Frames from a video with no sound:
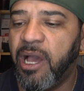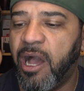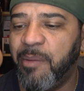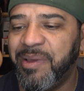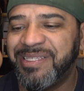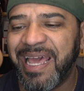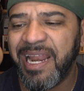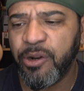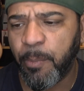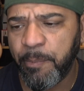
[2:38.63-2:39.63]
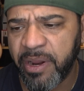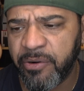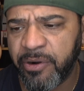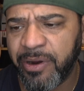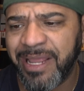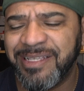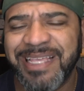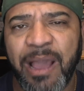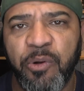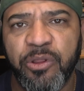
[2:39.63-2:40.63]
um, it's got a little mirror and it's
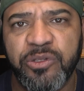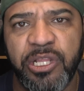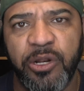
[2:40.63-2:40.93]
got one of those